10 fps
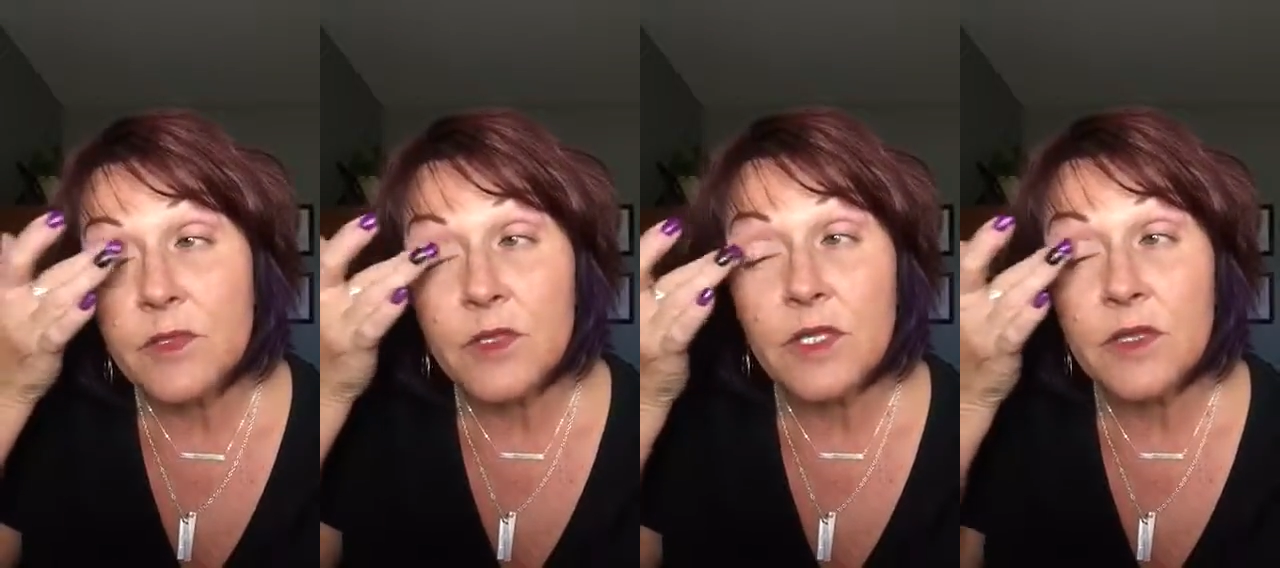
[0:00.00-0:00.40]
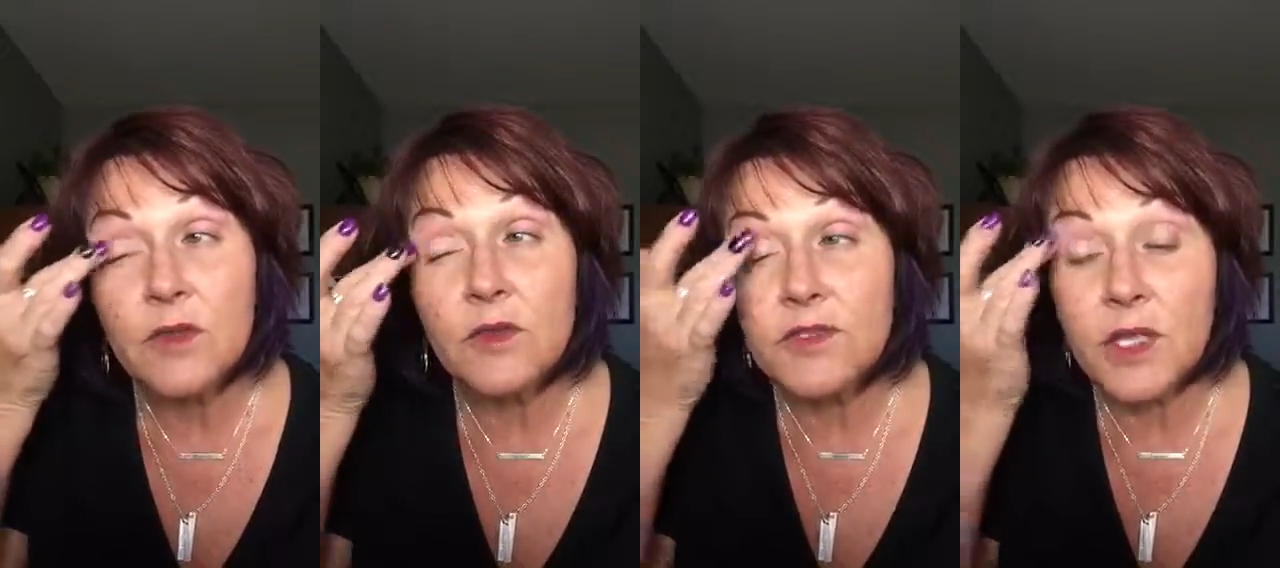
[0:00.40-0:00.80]
You can either
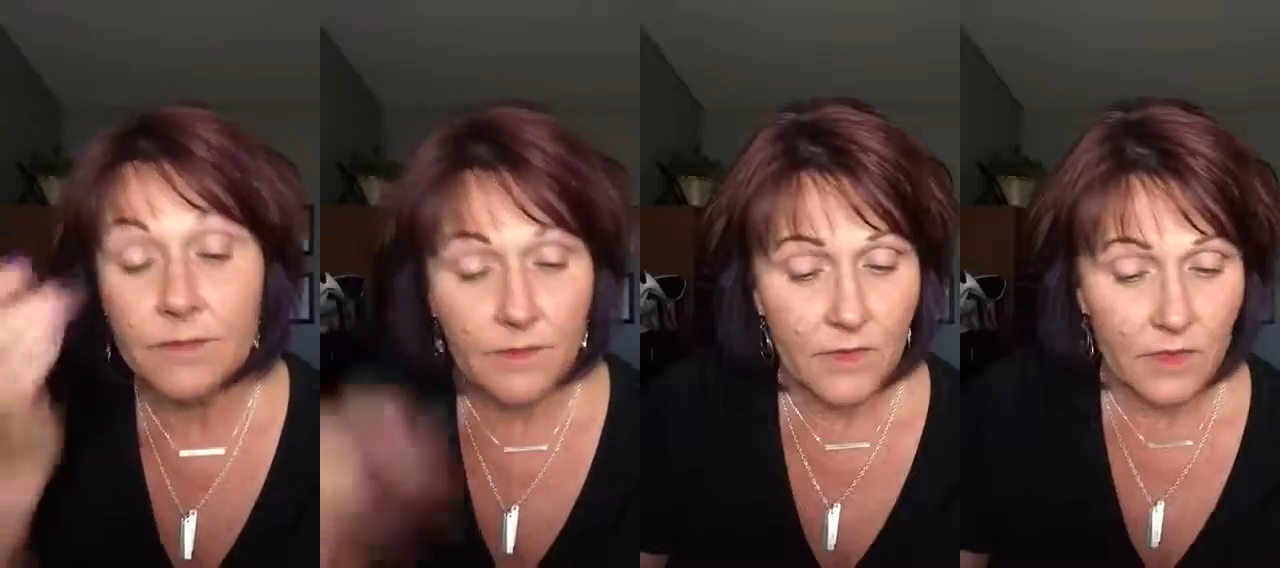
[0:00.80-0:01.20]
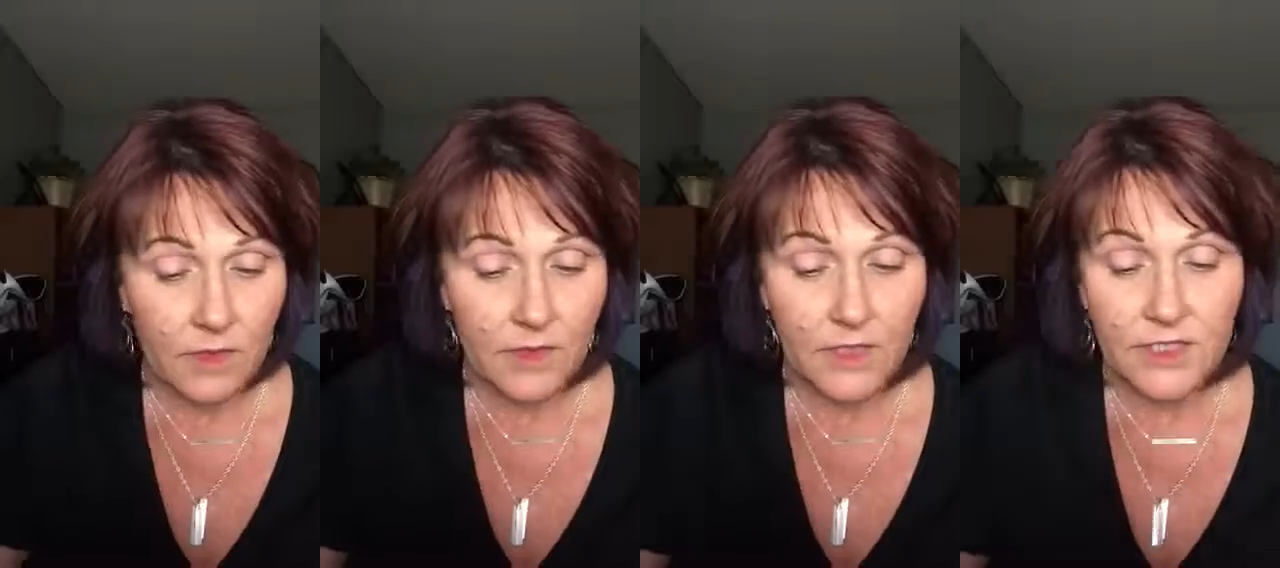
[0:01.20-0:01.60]
use
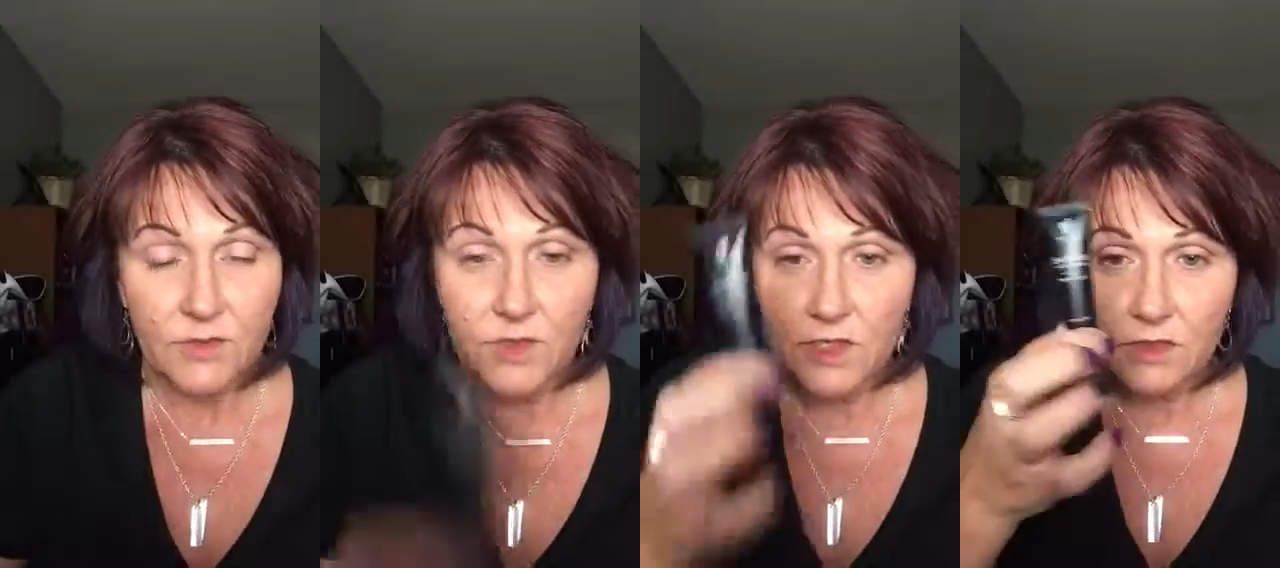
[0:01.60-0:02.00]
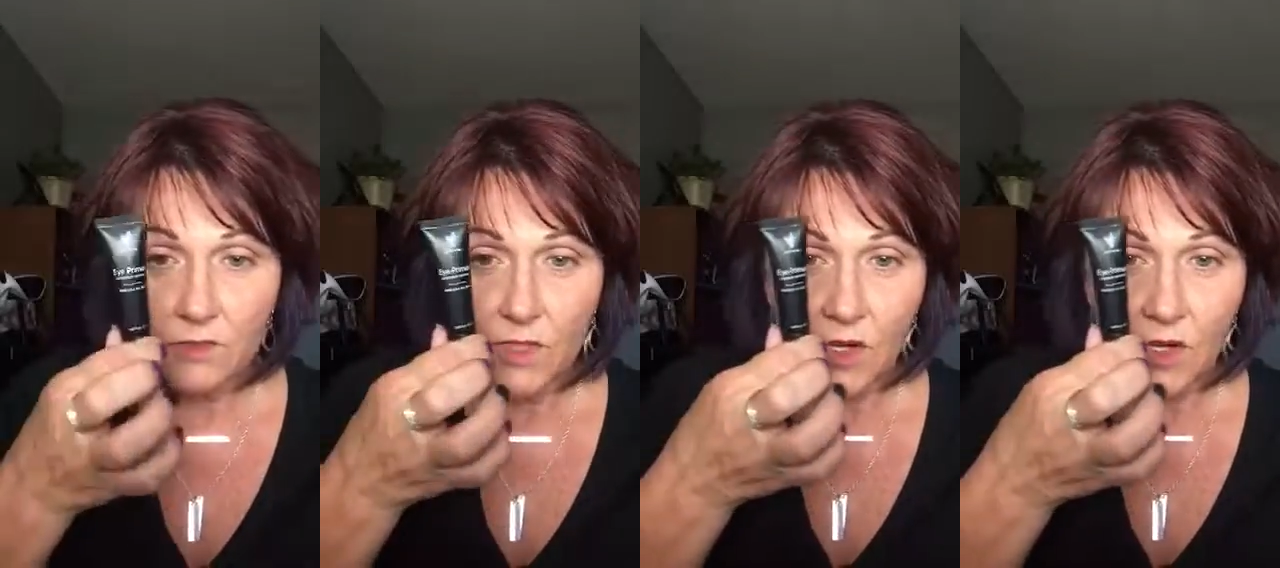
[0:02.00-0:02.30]
this one,